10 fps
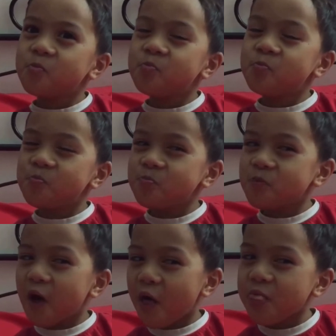baby,
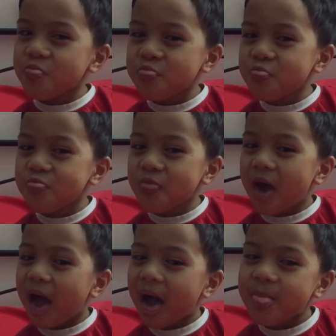so tell
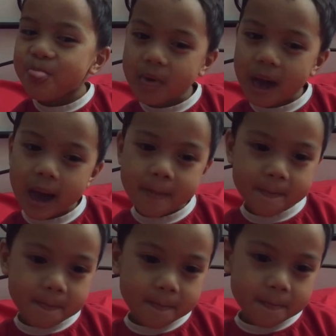me about the
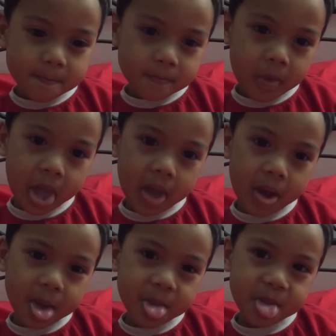planets. How many
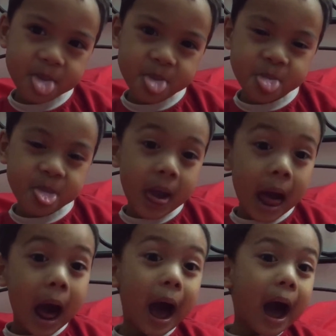planets are there in the
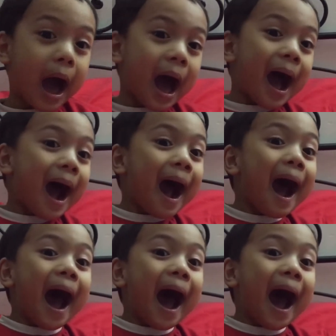solar system?